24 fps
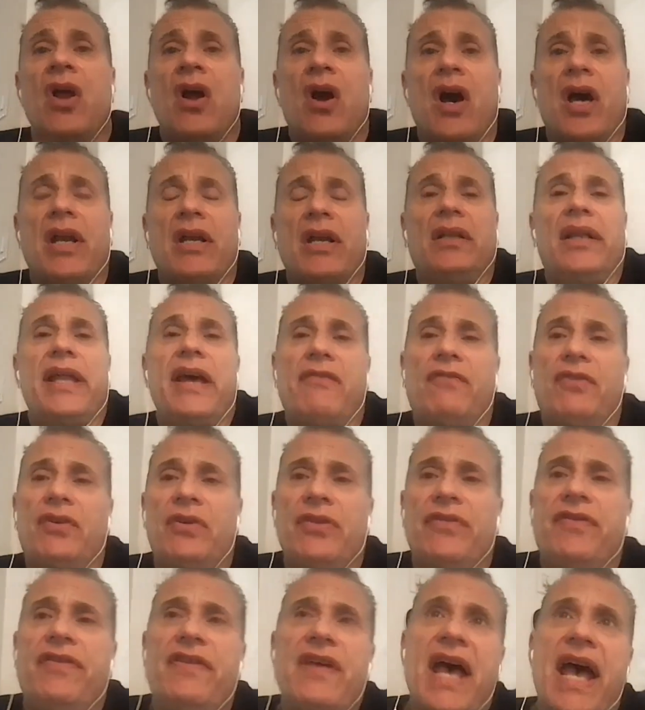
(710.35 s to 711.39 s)
on a
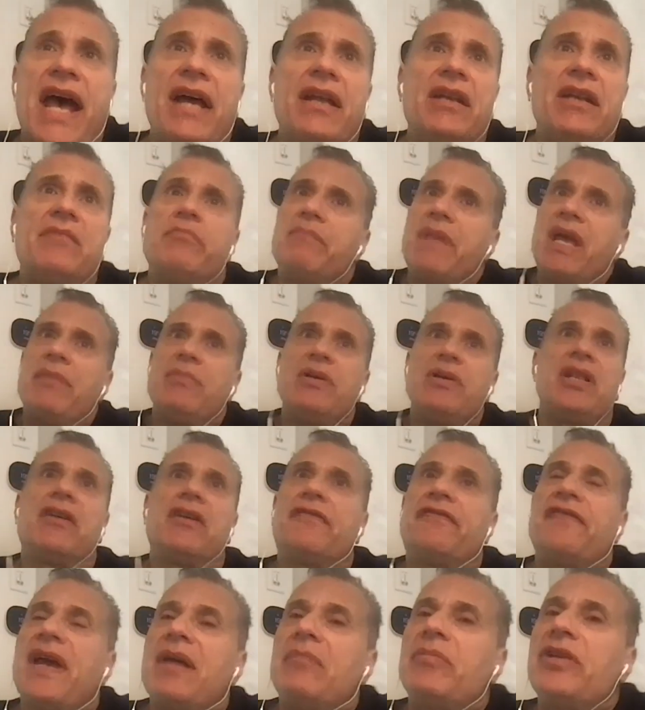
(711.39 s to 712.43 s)
level that maybe their
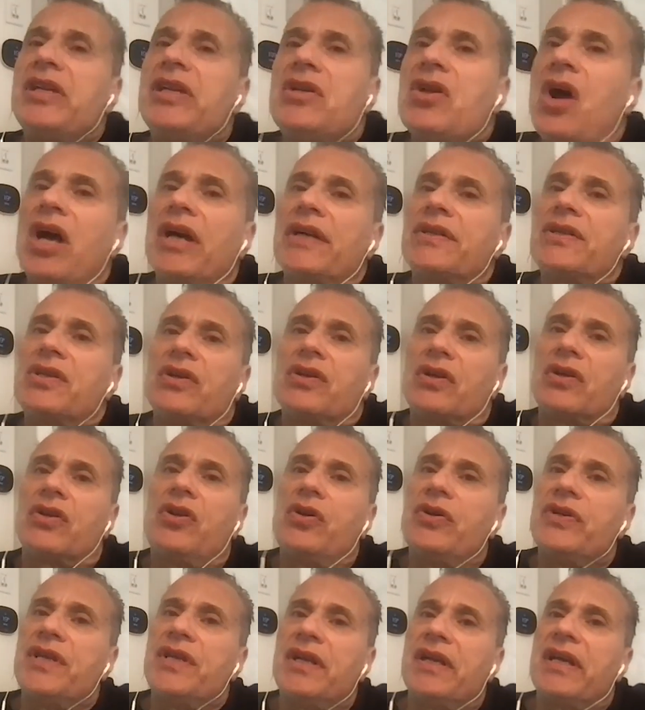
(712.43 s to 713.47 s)
family doctor
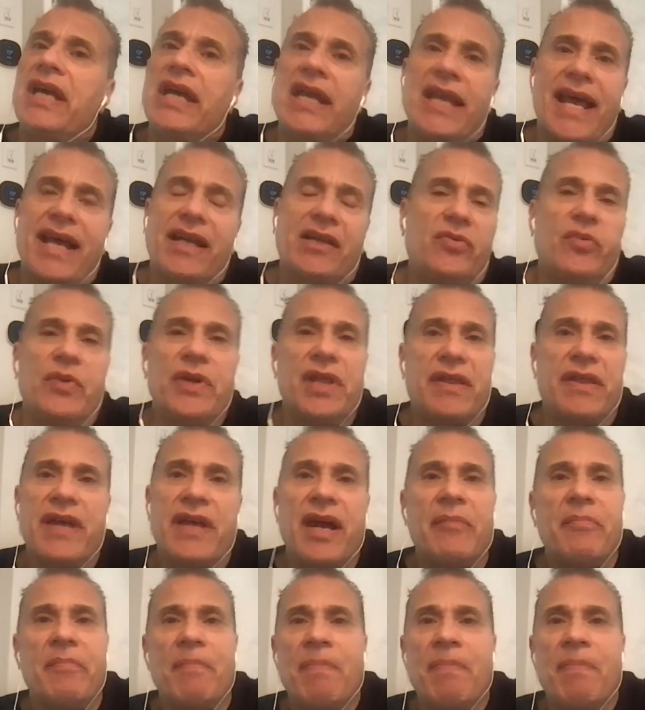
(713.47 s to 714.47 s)
couldn't connect with them.